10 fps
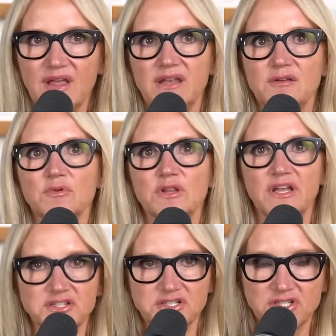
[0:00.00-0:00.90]
and in
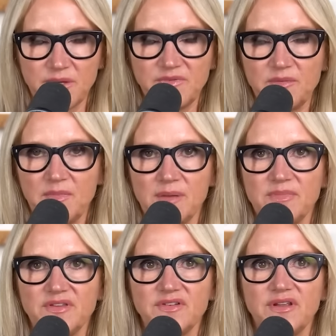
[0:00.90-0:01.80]
relationships in my
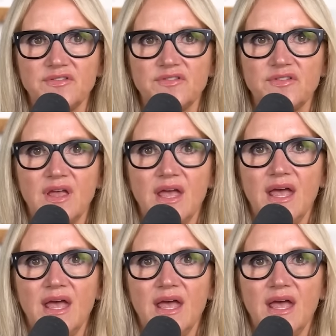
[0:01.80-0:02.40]
business.